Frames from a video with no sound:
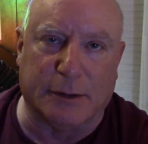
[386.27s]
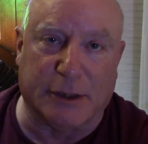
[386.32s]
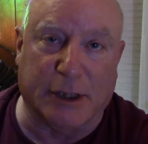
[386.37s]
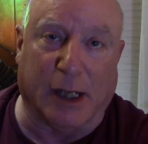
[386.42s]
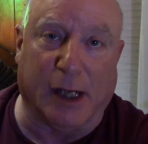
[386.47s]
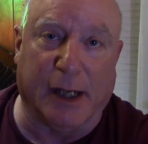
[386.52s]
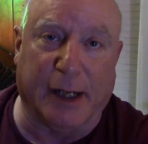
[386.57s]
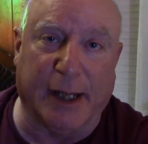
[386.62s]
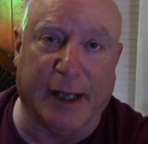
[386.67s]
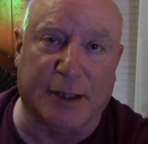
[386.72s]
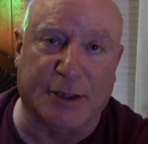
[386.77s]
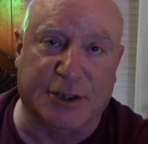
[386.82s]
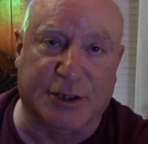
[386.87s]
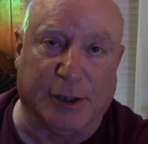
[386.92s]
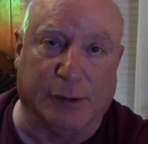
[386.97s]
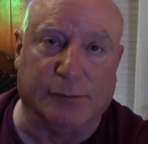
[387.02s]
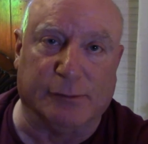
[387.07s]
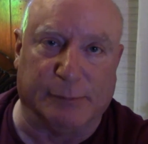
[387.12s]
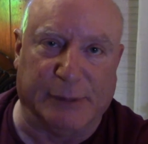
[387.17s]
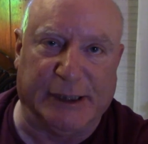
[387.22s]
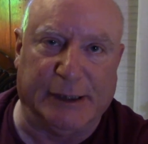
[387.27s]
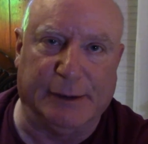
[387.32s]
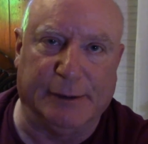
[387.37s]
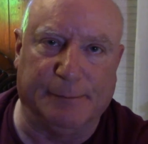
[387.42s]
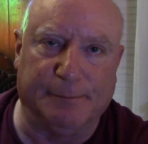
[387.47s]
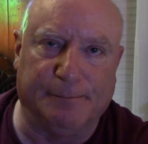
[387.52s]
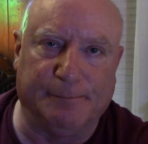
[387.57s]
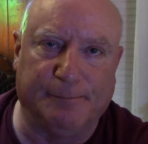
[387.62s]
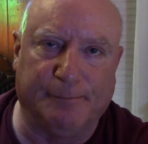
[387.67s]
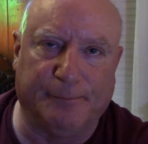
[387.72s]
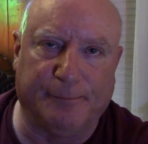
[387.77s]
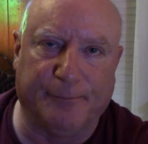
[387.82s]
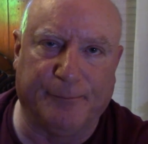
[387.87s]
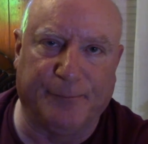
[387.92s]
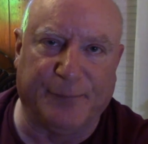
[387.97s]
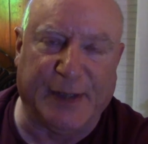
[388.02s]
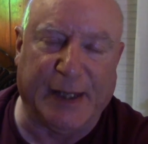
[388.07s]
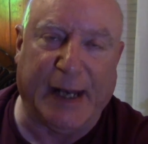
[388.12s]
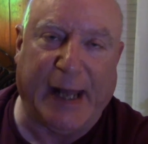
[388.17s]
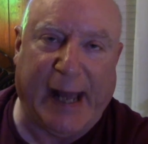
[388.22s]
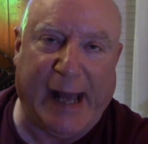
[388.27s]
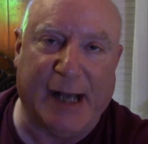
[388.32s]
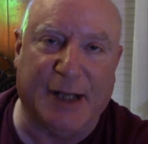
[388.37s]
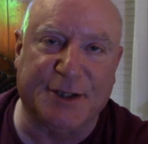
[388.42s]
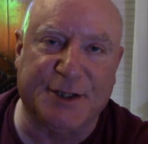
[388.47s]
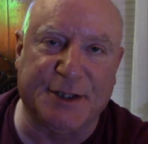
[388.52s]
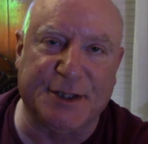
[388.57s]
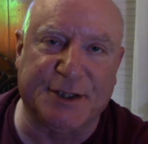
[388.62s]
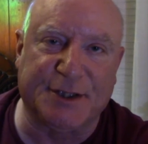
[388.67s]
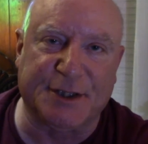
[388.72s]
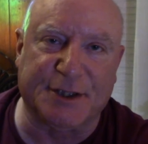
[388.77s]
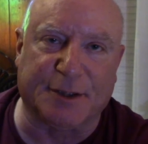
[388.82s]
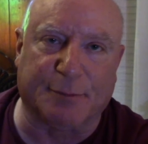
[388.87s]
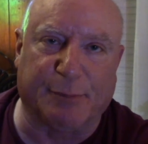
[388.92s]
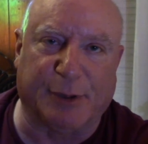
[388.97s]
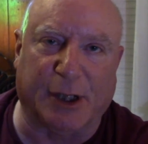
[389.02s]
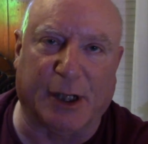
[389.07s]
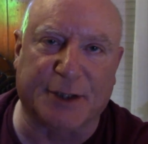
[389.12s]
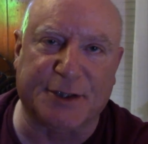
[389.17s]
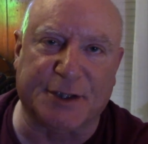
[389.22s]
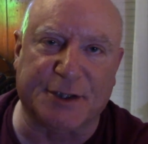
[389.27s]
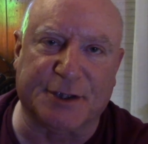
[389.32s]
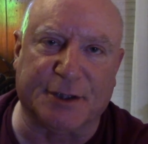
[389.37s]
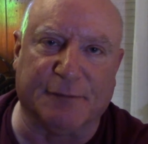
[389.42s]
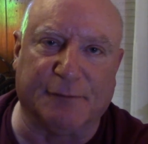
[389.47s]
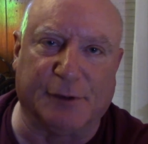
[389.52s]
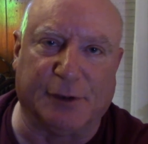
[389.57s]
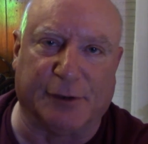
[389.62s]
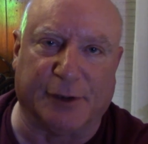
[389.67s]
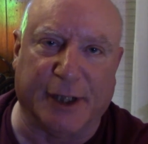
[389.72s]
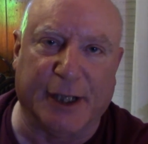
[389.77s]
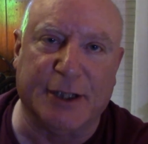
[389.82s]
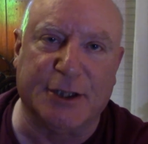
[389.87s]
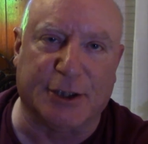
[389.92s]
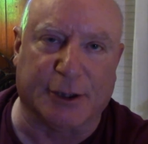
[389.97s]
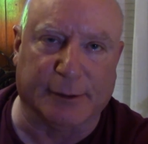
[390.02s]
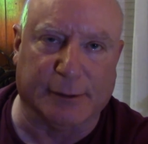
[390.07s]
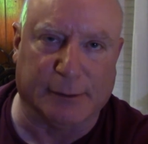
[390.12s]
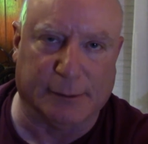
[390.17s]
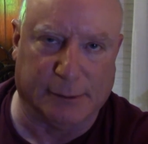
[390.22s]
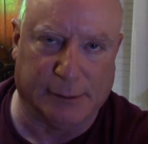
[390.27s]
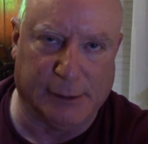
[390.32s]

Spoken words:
God has shown me that as this is a process of creation,